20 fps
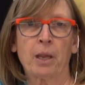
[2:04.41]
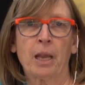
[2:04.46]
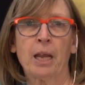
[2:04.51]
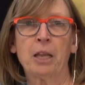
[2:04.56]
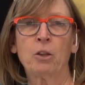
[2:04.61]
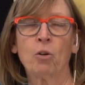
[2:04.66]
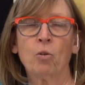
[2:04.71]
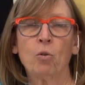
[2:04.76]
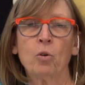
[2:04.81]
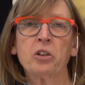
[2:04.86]

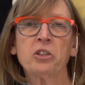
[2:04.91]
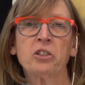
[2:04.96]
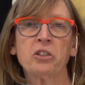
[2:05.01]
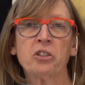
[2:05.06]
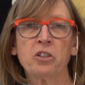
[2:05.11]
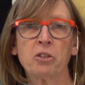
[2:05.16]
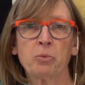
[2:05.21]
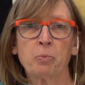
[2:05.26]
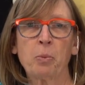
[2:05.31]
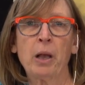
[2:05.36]
And the
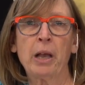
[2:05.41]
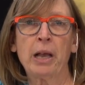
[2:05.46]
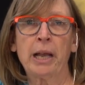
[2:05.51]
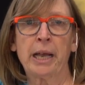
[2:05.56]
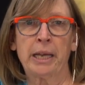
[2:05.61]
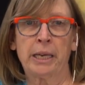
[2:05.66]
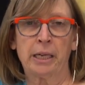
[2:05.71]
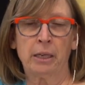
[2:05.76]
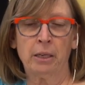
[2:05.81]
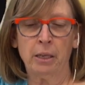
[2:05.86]
horse's
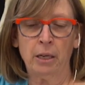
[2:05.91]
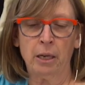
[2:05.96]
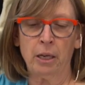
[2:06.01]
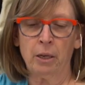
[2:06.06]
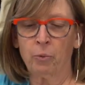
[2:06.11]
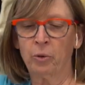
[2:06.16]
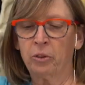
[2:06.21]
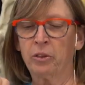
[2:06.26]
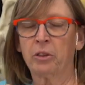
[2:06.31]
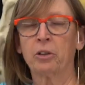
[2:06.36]
spine,
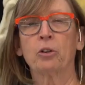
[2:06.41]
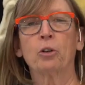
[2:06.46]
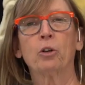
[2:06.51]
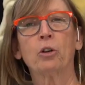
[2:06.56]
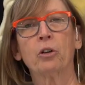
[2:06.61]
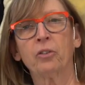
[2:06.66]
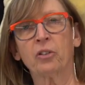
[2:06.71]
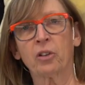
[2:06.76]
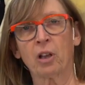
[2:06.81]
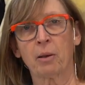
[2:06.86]
with the
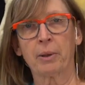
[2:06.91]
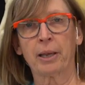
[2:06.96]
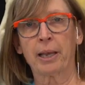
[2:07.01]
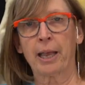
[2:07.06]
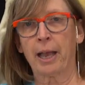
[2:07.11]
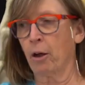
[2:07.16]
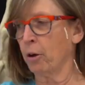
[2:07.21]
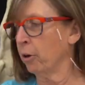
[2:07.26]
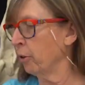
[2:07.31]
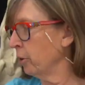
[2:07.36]
nerves coming
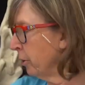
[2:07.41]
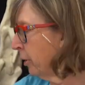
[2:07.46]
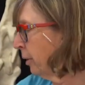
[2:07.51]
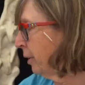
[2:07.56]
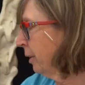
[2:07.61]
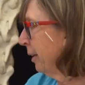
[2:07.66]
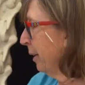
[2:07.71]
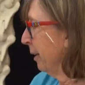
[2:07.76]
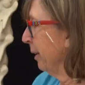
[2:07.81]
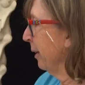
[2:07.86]
out,
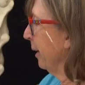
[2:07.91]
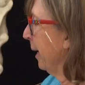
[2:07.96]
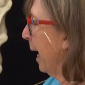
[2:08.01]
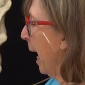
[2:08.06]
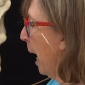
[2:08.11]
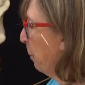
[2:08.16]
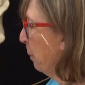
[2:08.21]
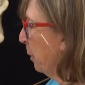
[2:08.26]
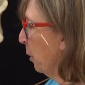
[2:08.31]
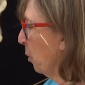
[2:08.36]
and
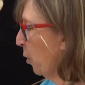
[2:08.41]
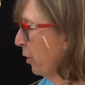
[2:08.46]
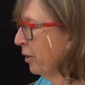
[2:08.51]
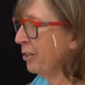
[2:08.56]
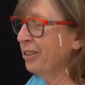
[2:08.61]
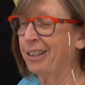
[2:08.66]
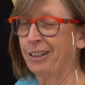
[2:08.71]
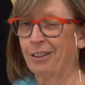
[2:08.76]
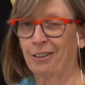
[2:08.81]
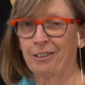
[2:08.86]
happy
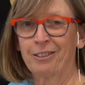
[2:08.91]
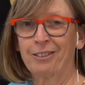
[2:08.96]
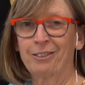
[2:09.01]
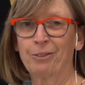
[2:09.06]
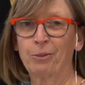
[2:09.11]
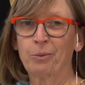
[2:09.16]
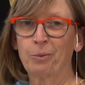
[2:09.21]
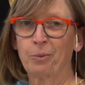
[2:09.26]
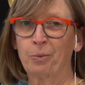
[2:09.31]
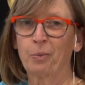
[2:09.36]
horse here,
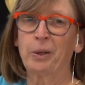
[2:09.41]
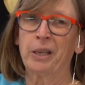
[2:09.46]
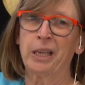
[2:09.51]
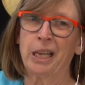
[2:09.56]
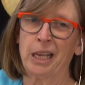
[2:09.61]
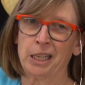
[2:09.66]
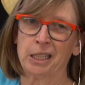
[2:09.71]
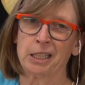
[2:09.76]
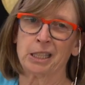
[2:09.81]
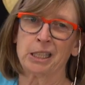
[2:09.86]
we
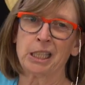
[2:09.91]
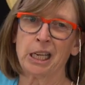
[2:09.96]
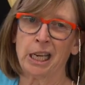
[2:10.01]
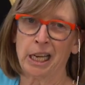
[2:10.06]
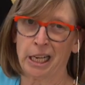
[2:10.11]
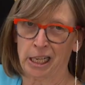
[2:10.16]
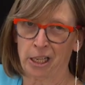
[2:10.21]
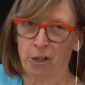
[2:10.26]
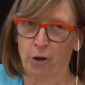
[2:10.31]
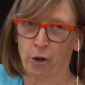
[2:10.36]
can't see
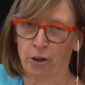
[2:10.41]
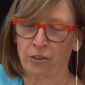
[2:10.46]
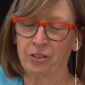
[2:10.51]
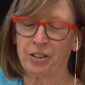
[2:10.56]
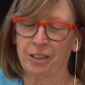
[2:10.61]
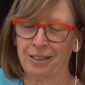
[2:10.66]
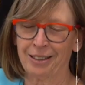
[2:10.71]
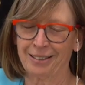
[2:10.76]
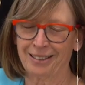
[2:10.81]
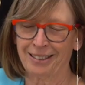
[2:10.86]
any nerves,
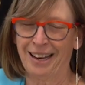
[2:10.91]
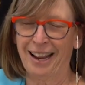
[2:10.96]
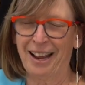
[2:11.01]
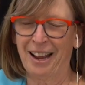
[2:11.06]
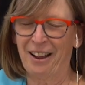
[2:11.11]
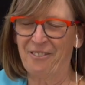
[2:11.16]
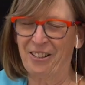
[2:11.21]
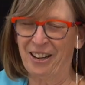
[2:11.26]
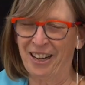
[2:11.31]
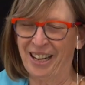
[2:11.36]
he doesn't
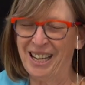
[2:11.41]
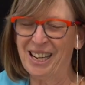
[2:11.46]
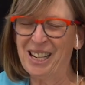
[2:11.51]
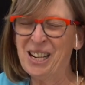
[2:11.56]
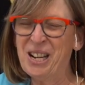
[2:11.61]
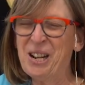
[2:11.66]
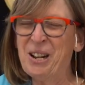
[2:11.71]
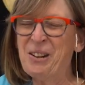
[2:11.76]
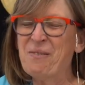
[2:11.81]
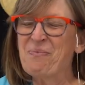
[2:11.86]
have any,
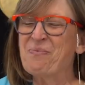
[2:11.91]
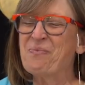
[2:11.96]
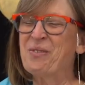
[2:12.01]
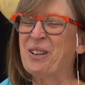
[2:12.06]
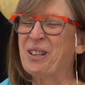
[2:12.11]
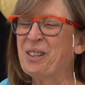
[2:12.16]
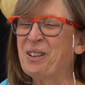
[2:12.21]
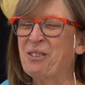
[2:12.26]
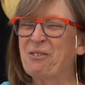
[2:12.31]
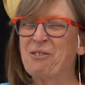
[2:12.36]

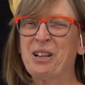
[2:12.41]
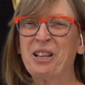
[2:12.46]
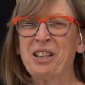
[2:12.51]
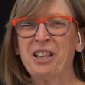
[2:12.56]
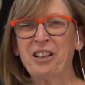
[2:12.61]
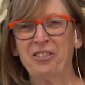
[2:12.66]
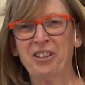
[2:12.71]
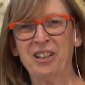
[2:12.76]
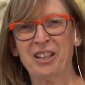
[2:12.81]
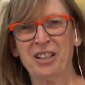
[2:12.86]
but the width
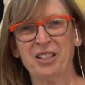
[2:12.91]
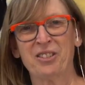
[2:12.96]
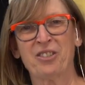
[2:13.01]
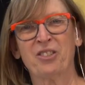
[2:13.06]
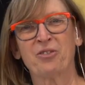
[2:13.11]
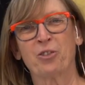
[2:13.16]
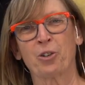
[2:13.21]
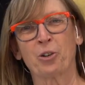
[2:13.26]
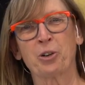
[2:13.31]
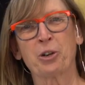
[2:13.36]
of
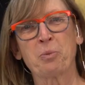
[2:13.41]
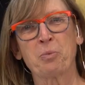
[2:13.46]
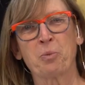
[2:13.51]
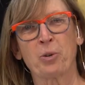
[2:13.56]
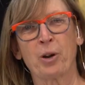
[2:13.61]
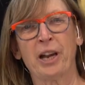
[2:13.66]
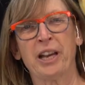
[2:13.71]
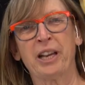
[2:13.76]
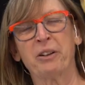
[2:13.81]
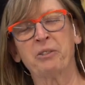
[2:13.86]
his
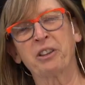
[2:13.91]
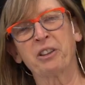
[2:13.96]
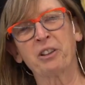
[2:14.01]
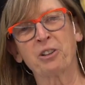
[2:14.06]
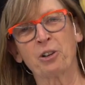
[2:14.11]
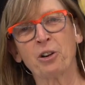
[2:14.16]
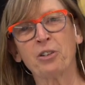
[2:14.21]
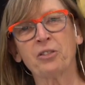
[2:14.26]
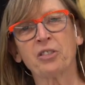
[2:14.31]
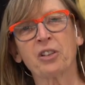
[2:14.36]
vertebrae with the
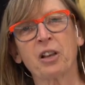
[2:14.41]
nerves